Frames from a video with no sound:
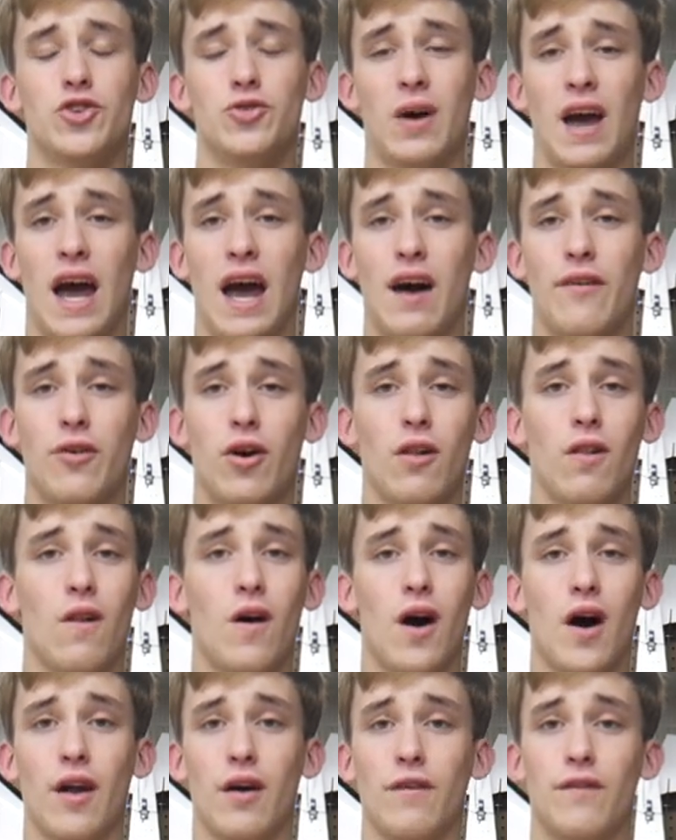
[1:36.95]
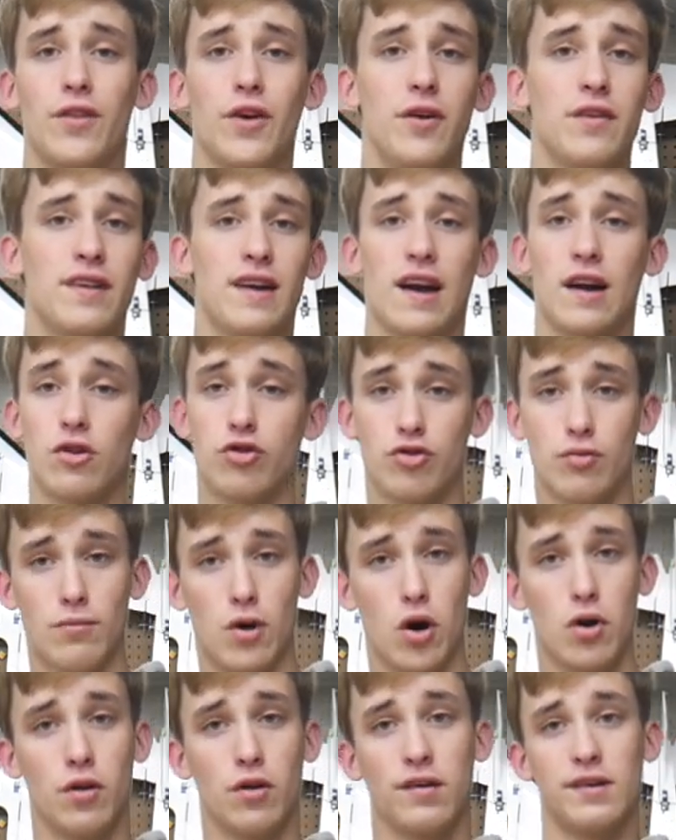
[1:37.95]
to have a lot of those extra
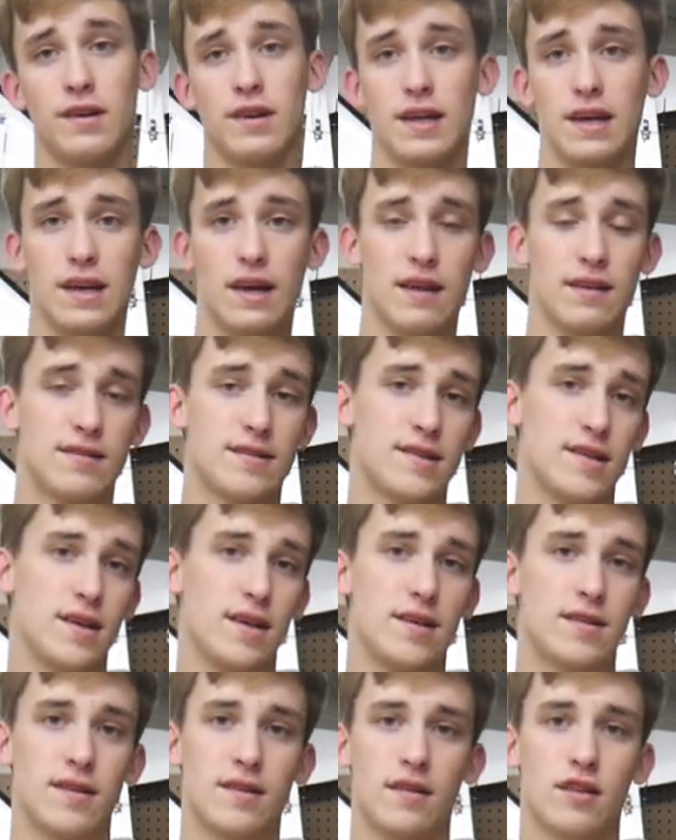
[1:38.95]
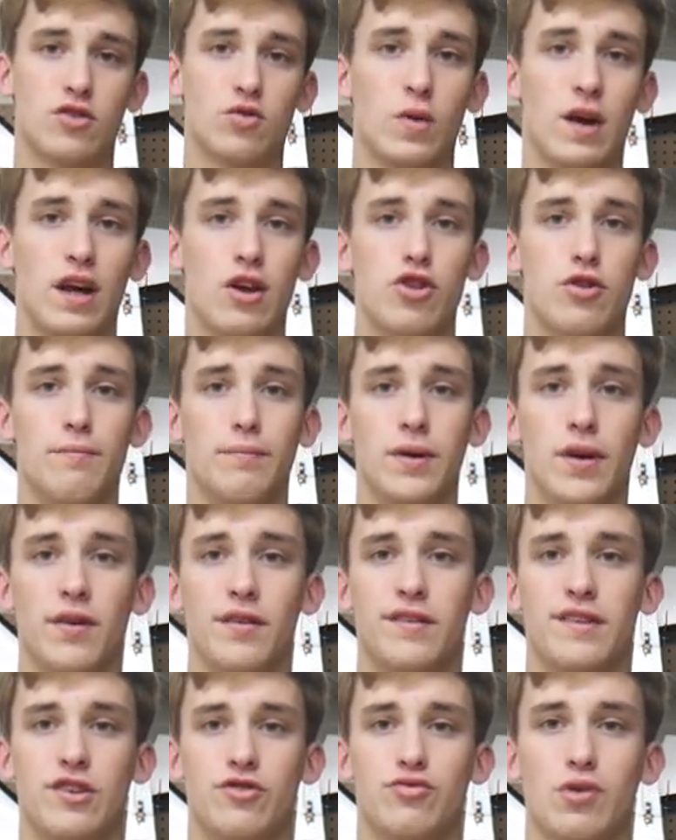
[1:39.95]
motors and ESCs in the twin engine
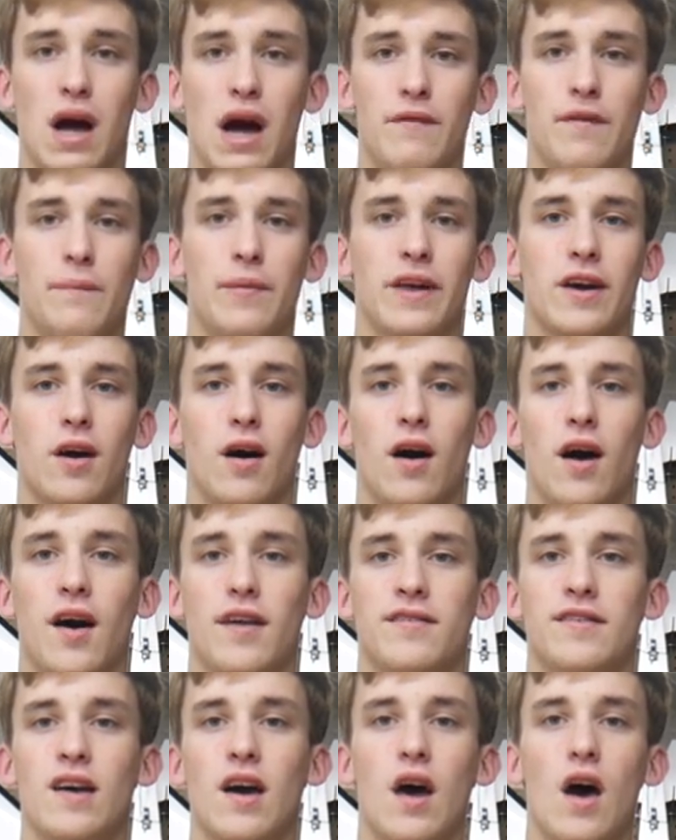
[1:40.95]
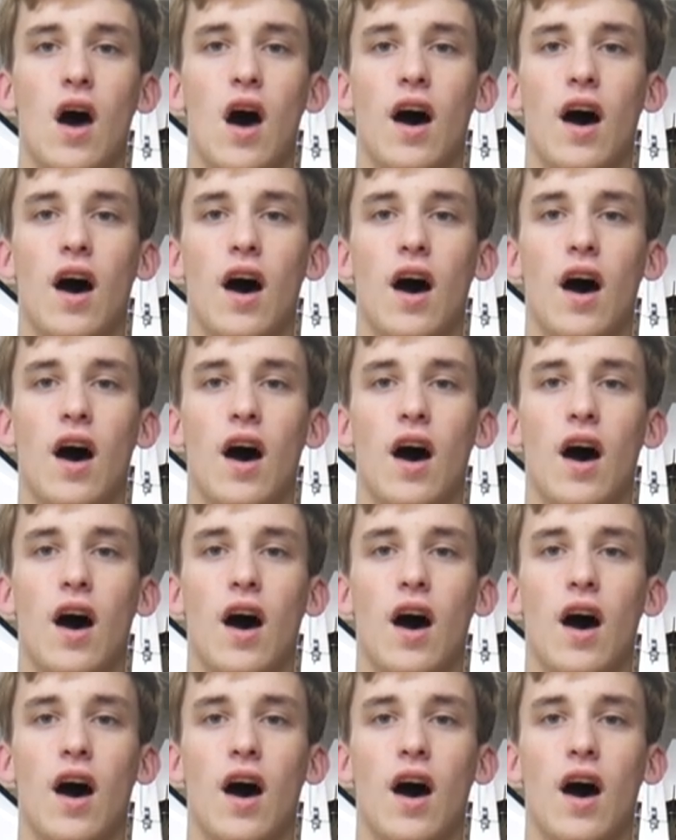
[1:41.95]
builds that drive up the cost.